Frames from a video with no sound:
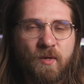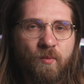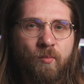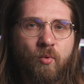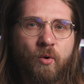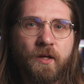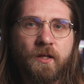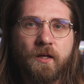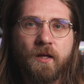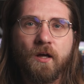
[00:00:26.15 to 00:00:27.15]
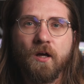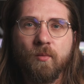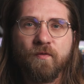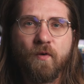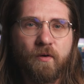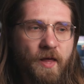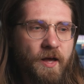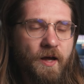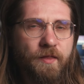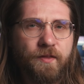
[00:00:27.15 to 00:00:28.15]
at one point. Before
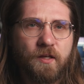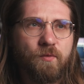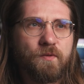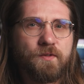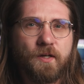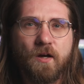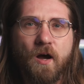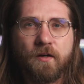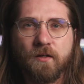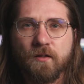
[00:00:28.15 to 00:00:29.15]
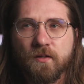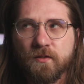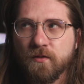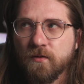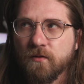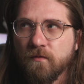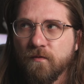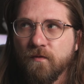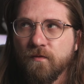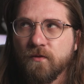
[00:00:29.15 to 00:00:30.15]
that, I think it was like Oculus
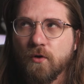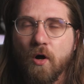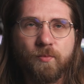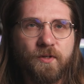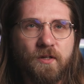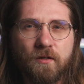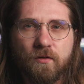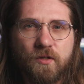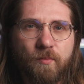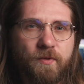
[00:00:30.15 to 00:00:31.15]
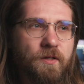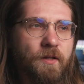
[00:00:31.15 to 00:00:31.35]
Sculpting or something.